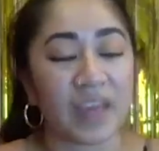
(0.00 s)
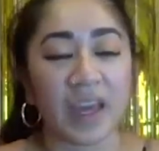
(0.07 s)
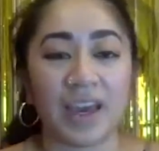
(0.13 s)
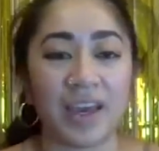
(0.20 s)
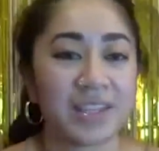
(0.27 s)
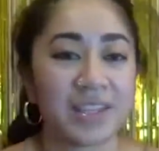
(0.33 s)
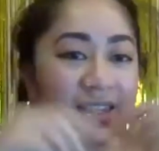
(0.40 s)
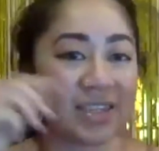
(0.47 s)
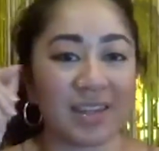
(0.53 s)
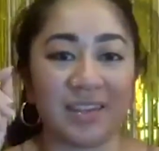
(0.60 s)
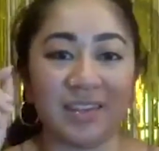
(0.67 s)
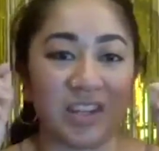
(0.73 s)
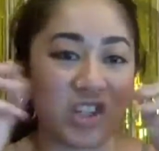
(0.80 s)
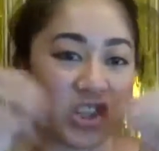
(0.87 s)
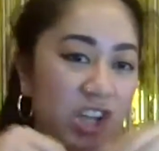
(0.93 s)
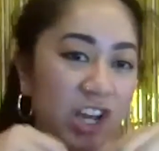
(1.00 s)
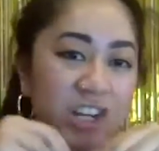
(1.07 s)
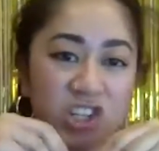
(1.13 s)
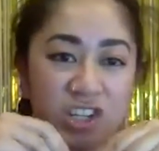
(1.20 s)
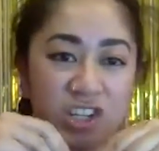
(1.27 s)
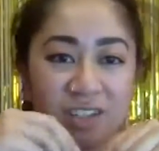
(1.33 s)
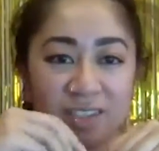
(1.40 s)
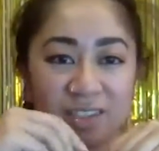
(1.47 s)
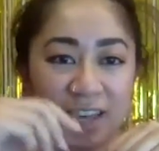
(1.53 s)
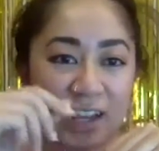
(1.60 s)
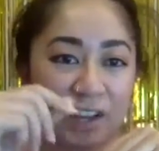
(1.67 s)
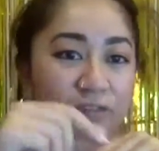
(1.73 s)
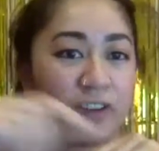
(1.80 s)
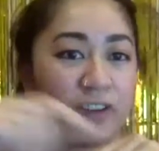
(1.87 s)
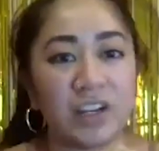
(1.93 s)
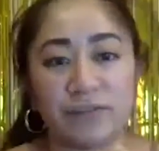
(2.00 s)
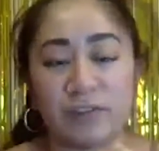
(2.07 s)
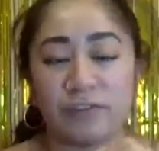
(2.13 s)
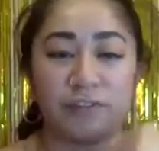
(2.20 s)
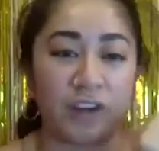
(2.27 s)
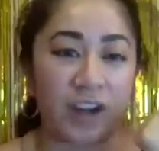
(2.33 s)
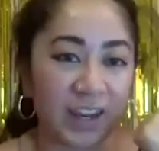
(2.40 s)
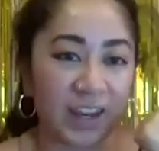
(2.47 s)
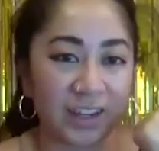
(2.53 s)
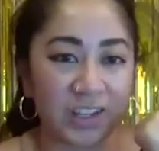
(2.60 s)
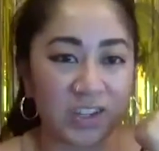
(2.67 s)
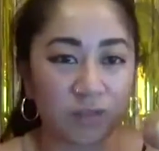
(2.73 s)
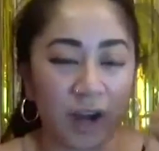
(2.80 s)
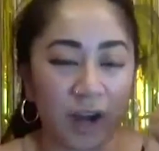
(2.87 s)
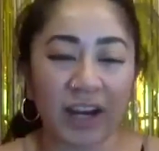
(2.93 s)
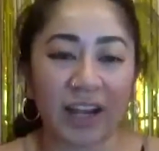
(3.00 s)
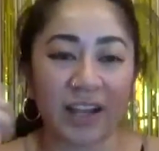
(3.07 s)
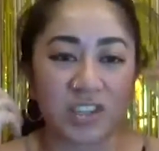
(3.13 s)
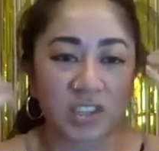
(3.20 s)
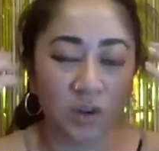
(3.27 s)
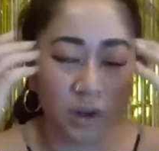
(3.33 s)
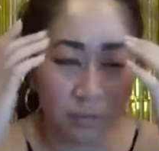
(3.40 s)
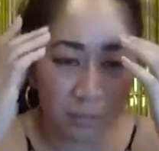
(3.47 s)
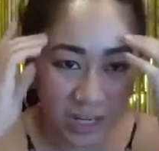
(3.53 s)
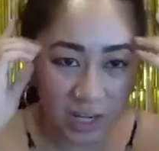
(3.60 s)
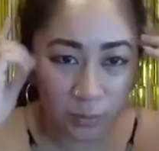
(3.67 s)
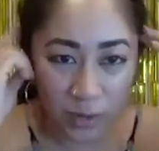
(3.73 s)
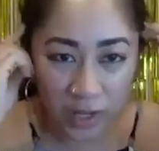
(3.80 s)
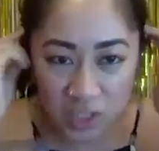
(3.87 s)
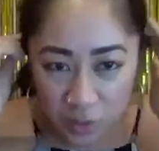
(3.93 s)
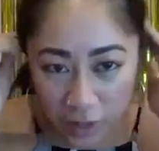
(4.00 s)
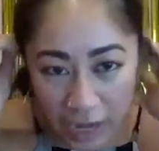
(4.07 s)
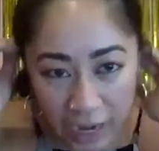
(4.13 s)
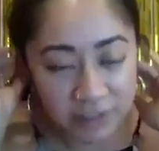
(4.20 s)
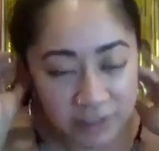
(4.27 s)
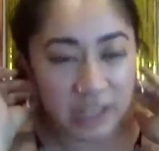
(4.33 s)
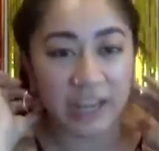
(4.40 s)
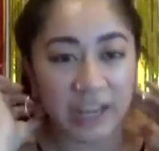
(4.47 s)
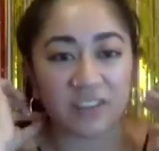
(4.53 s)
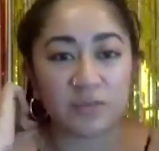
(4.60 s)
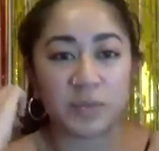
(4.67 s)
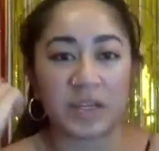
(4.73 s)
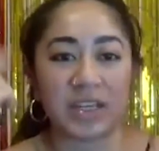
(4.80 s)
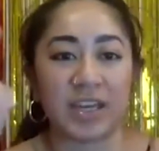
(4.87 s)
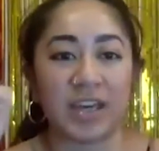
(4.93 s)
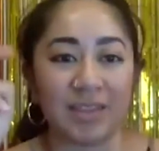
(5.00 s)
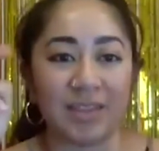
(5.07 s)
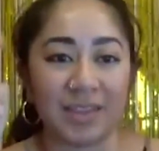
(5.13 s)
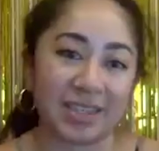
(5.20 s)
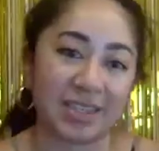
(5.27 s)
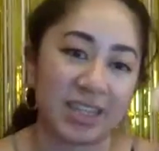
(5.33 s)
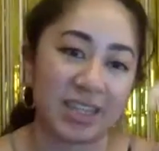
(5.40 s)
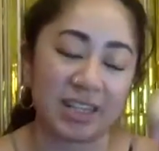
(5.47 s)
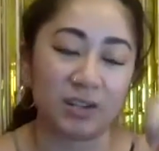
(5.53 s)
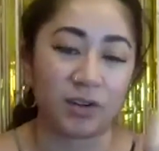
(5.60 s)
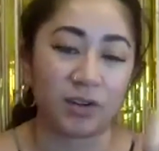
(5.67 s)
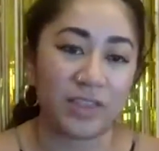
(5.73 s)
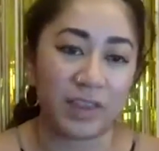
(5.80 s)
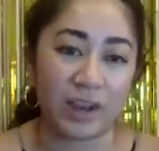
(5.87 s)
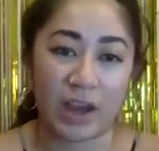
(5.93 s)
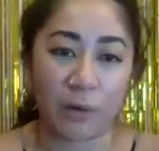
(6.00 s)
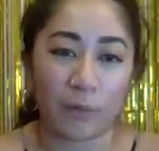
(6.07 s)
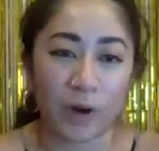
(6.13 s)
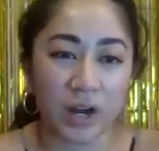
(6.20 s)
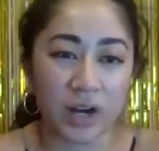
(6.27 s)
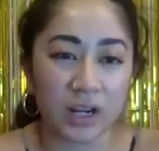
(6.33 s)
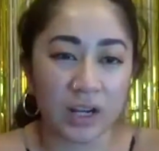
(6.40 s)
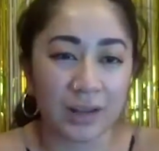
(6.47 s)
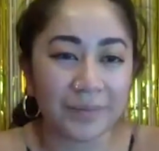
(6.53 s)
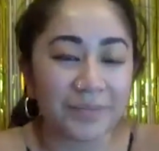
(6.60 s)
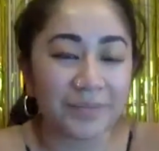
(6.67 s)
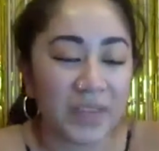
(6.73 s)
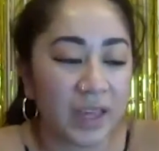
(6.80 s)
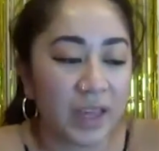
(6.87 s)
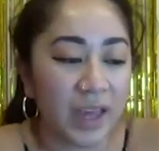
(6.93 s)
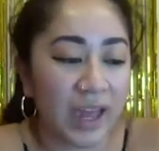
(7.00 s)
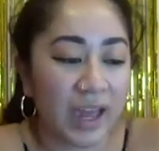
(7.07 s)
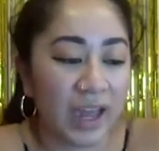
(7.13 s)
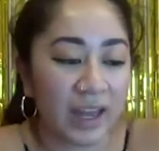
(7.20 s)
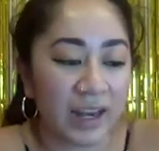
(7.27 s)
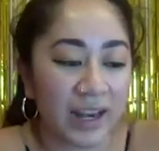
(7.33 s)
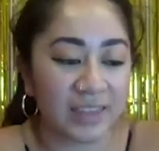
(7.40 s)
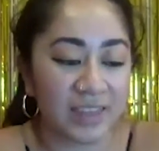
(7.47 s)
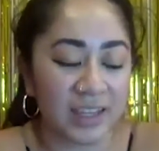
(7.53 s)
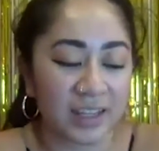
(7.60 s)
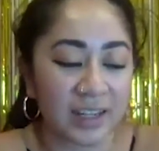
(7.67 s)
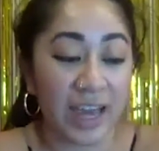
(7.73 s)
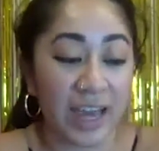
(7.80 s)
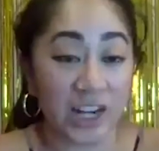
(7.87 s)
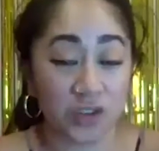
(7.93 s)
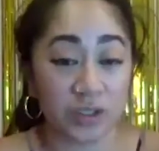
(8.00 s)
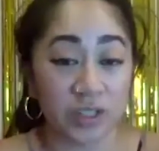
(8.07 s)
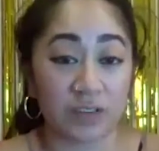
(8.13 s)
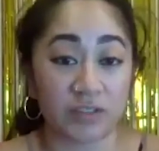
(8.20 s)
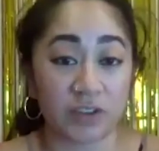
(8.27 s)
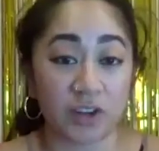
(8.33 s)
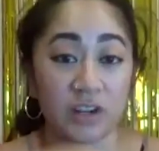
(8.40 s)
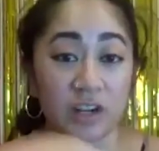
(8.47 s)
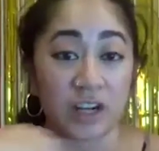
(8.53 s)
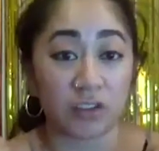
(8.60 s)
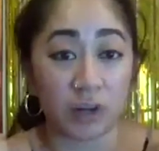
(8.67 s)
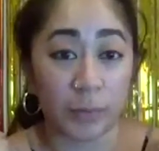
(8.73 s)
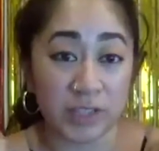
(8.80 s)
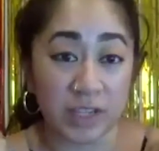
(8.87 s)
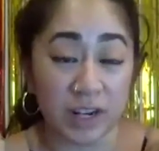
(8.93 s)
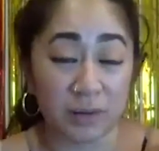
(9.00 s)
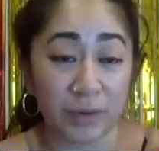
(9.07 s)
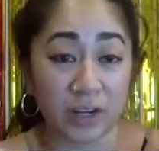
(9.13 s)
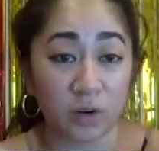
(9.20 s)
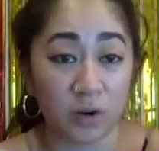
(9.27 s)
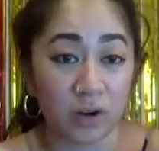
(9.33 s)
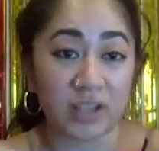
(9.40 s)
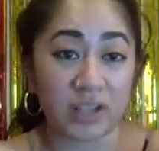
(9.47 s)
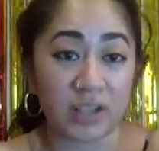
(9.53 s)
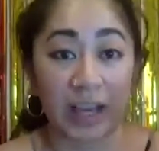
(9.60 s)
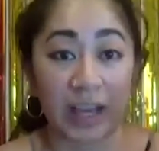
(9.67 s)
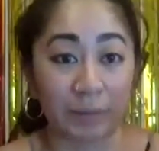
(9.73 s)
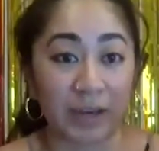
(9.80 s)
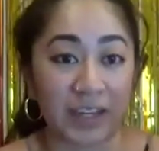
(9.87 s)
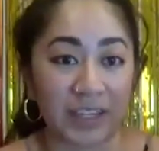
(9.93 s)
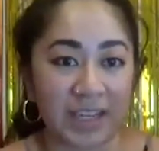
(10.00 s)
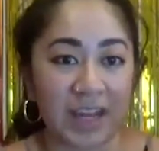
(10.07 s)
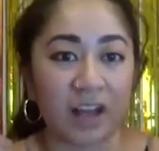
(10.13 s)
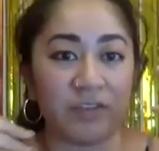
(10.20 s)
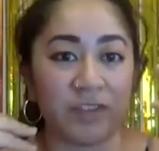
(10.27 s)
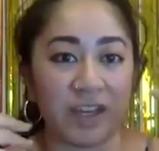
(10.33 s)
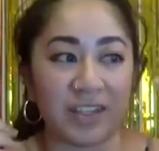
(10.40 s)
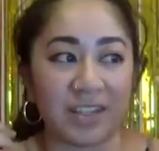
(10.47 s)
it's the judge's like friend of a friend, right? And so in many ways you have to kind of be in the scene or in the network. And I think naturally, if you're an underrepresented minority like myself,